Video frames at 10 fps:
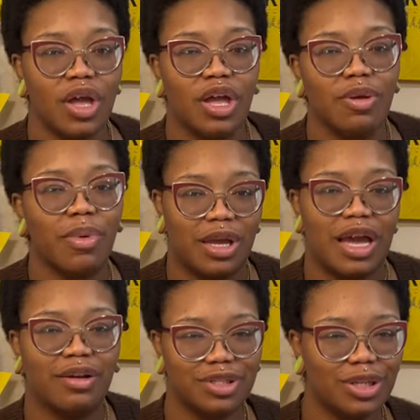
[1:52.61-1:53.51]
you might
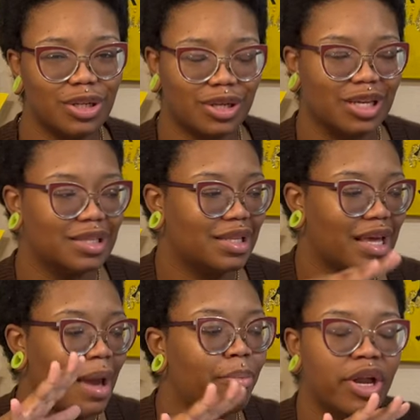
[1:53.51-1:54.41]
have to look into
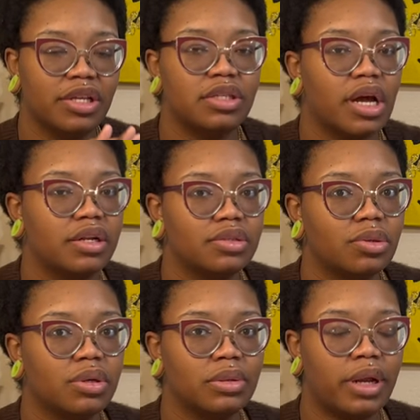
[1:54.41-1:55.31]
that. But it's not in
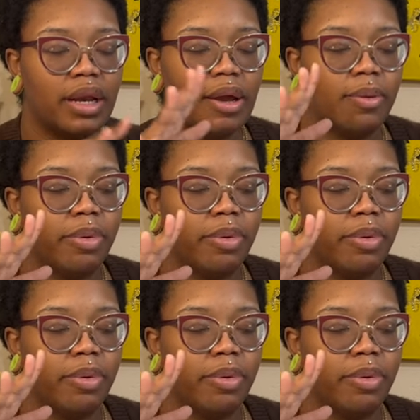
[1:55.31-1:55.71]
stores right now,